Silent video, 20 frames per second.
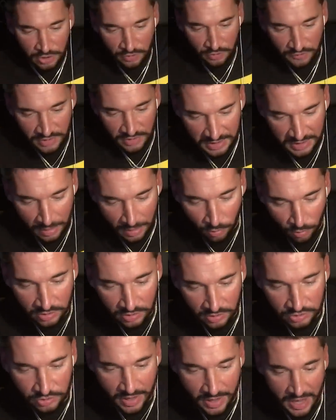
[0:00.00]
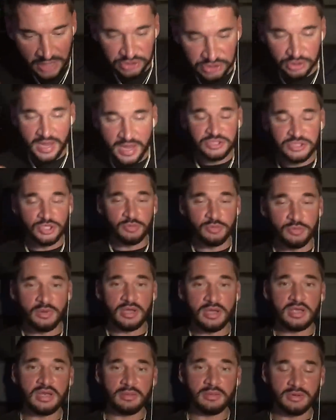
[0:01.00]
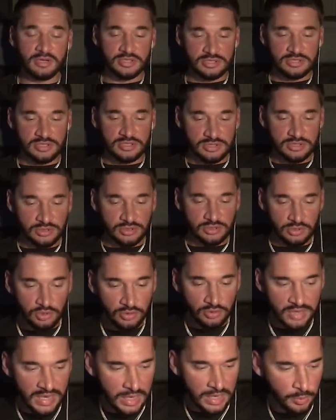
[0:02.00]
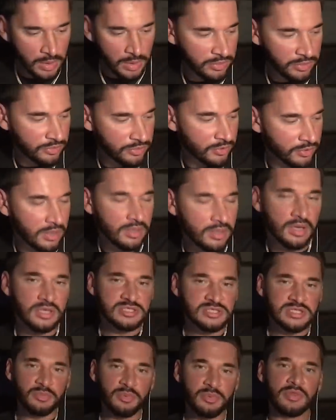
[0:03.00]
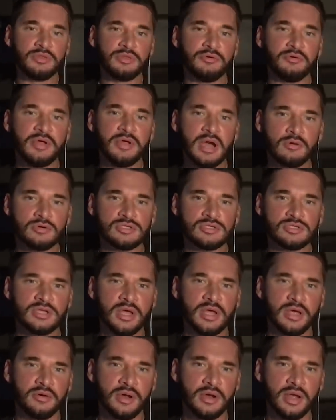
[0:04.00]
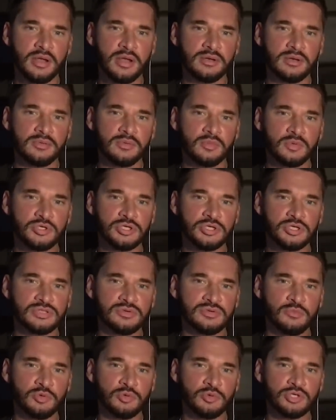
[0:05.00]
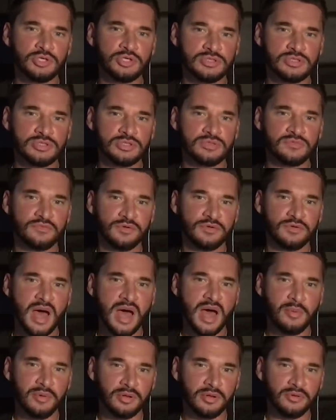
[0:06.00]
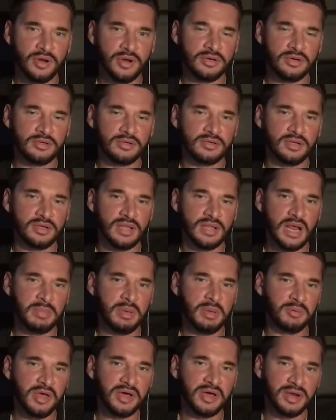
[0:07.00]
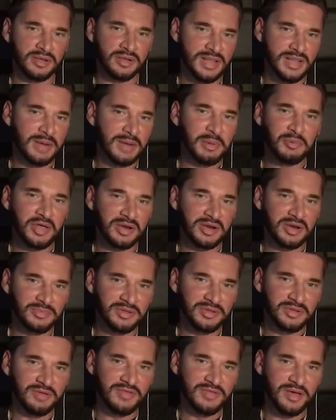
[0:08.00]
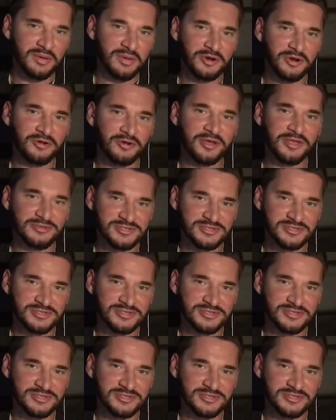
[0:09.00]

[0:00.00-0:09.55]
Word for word: of eating, I wanted to actually ask you about eating because so you get away with three uh, sleeping three hours a day, right? Which yep. is which mm-hmm. is phenomenal, right? A lot of people, right. Gonna, a lot of people are gonna believe that, but okay, you